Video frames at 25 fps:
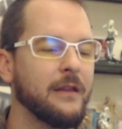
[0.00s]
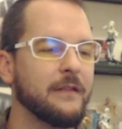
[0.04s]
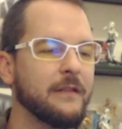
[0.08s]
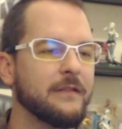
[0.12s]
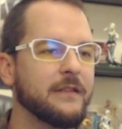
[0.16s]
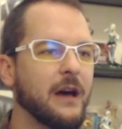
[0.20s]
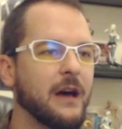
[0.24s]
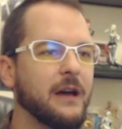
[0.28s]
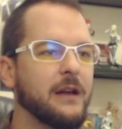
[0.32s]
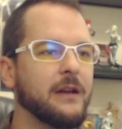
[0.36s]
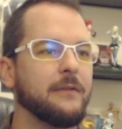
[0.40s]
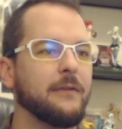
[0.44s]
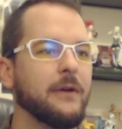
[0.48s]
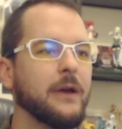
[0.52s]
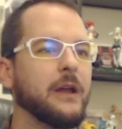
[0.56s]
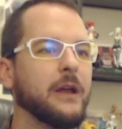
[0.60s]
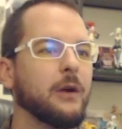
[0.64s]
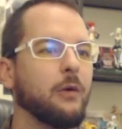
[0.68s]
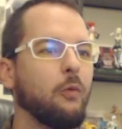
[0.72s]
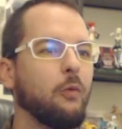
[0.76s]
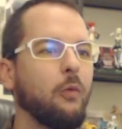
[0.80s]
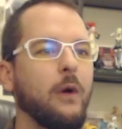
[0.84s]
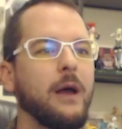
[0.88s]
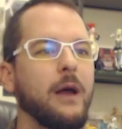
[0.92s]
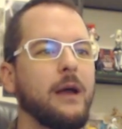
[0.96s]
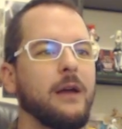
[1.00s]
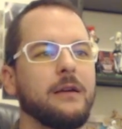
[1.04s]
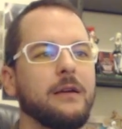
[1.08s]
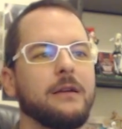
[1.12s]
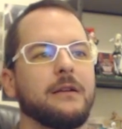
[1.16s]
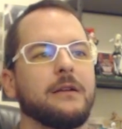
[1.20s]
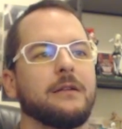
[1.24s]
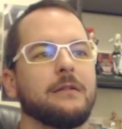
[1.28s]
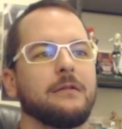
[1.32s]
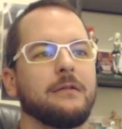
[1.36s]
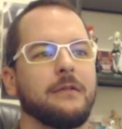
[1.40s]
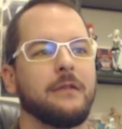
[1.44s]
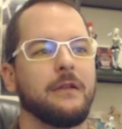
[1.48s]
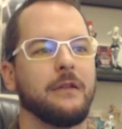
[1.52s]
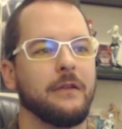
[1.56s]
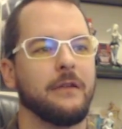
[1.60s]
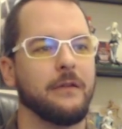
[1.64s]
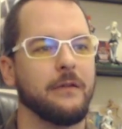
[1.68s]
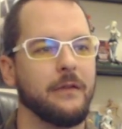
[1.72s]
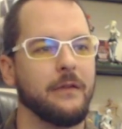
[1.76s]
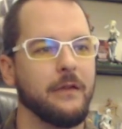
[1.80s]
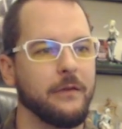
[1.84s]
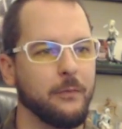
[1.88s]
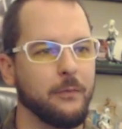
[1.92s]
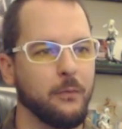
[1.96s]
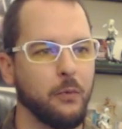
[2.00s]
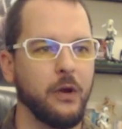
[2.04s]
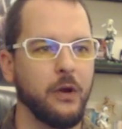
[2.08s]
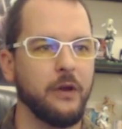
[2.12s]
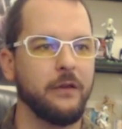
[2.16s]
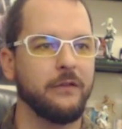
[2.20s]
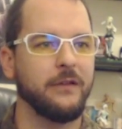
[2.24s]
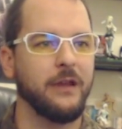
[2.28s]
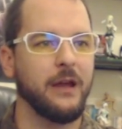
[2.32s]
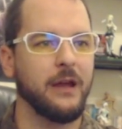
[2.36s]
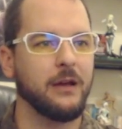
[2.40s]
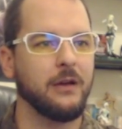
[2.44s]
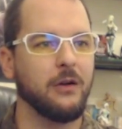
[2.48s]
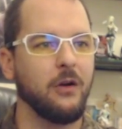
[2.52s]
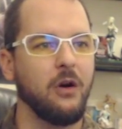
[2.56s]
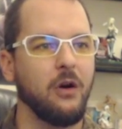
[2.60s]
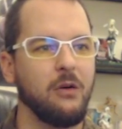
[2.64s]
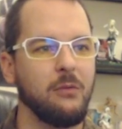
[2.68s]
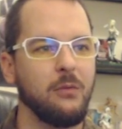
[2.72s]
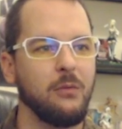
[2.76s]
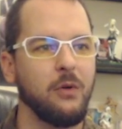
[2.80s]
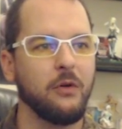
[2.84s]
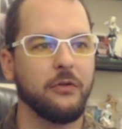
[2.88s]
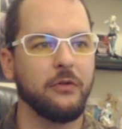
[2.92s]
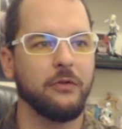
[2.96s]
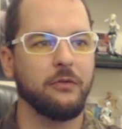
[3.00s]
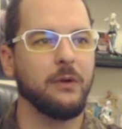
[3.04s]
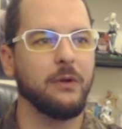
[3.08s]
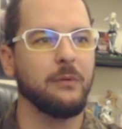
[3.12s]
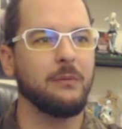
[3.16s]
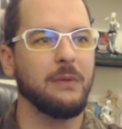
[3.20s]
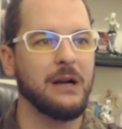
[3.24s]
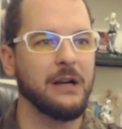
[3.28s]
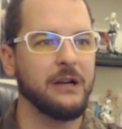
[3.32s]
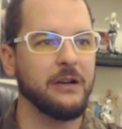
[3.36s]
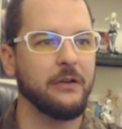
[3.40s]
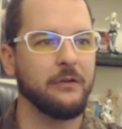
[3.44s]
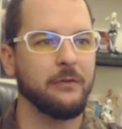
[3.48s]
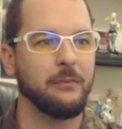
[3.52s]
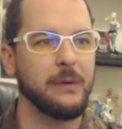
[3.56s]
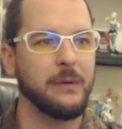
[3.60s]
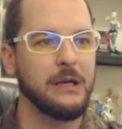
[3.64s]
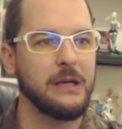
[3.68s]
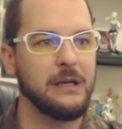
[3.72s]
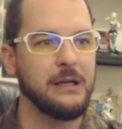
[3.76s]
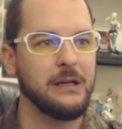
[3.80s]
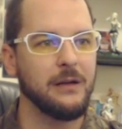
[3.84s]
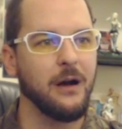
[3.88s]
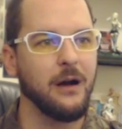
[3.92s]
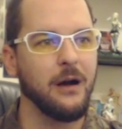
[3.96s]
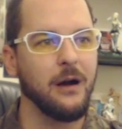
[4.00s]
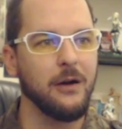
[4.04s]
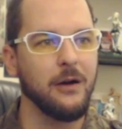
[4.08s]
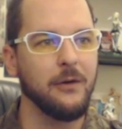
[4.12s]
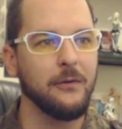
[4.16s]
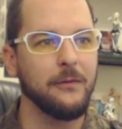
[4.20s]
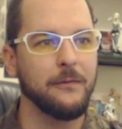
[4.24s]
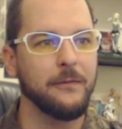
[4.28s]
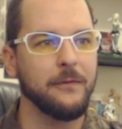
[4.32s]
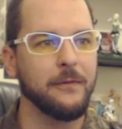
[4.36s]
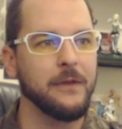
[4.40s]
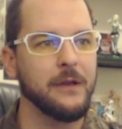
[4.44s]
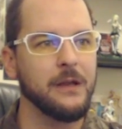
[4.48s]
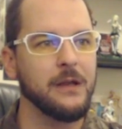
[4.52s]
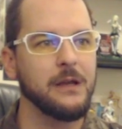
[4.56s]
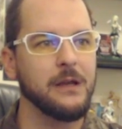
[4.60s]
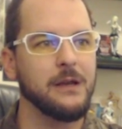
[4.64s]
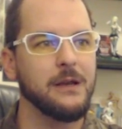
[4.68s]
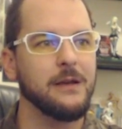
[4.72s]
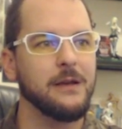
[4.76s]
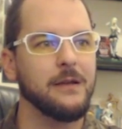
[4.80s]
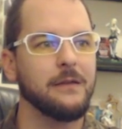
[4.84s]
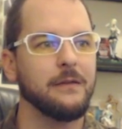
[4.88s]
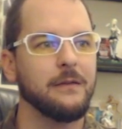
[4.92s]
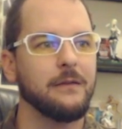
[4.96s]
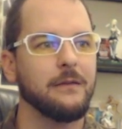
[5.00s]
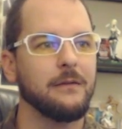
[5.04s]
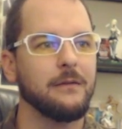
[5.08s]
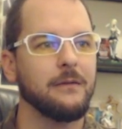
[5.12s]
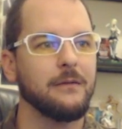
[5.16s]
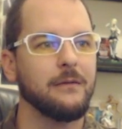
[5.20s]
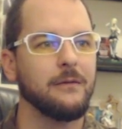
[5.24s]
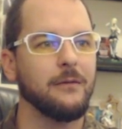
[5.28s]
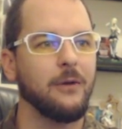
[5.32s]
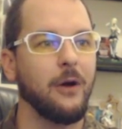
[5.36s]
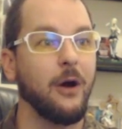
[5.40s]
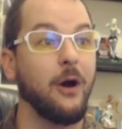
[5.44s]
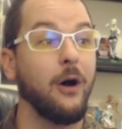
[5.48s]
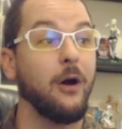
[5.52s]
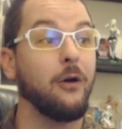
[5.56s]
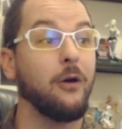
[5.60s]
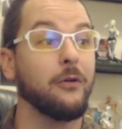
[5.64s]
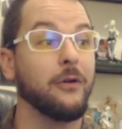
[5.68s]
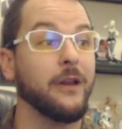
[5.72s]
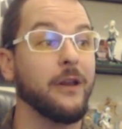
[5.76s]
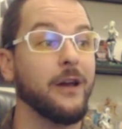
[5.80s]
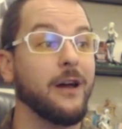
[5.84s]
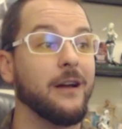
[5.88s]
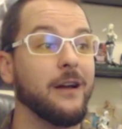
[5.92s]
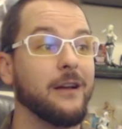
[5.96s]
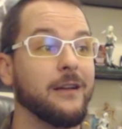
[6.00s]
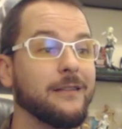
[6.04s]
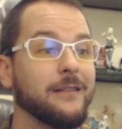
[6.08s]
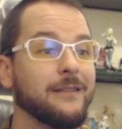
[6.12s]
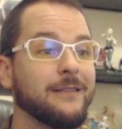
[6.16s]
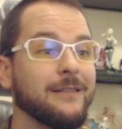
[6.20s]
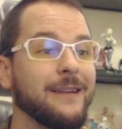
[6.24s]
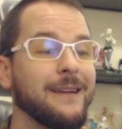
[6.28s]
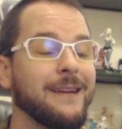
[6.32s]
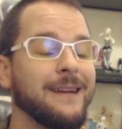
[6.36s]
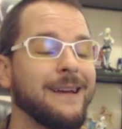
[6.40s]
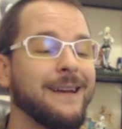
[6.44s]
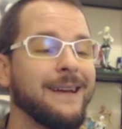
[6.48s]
This kind of, in a way, this Priest deck almost reminds me of the... Oh, nice.